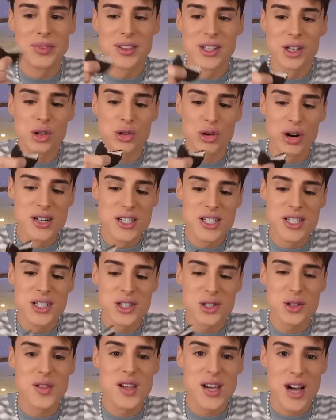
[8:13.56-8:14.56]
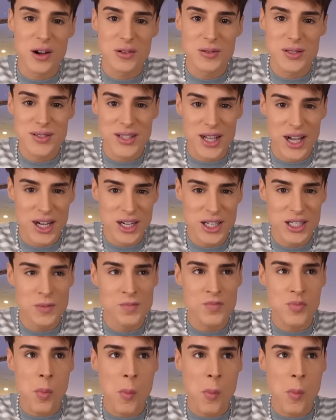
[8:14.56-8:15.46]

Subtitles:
The crunchiness on the outside